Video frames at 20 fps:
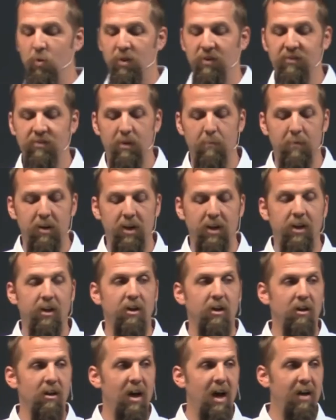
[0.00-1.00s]
with somebody in
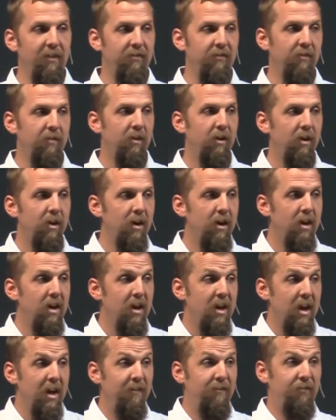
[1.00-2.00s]
your life?
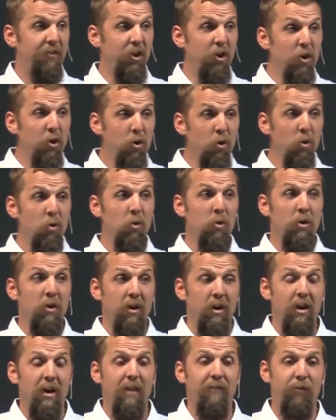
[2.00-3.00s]
If you,
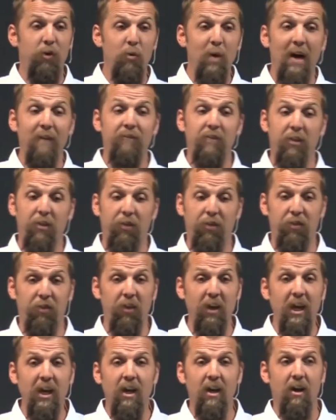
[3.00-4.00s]
if you have to
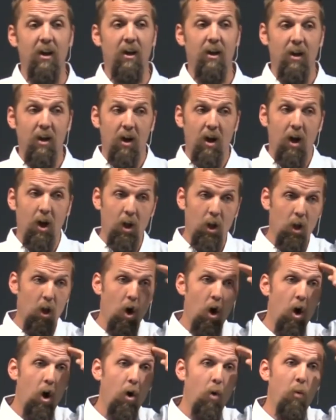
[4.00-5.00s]
think a
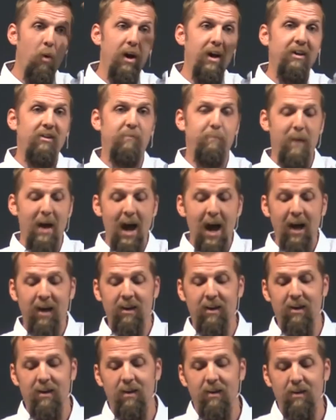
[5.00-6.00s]
long ways
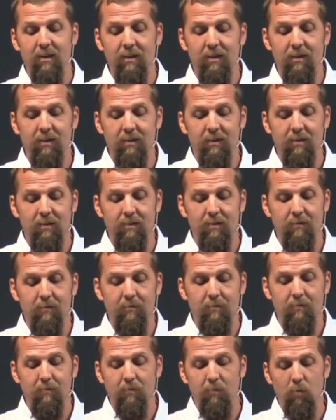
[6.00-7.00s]
back,
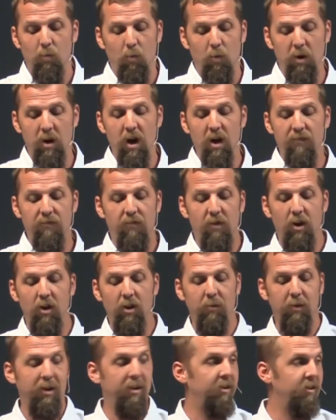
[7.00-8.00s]
we're not
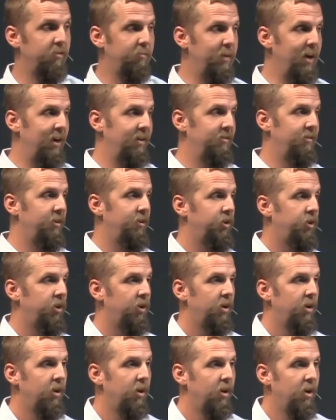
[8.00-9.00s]
following this passage.
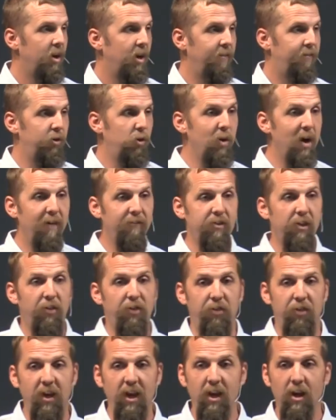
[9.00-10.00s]
If you have to
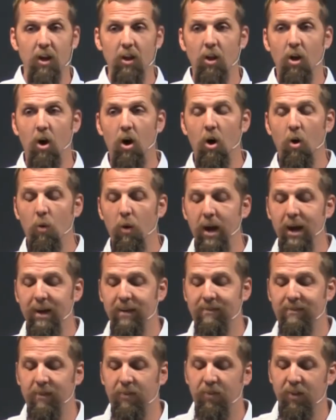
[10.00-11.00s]
think a long
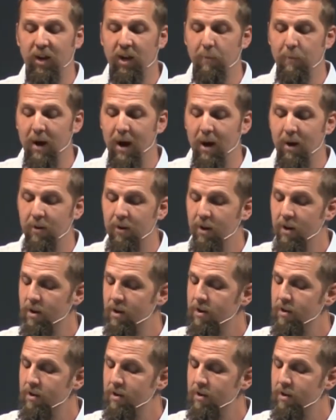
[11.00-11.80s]
ways to think about,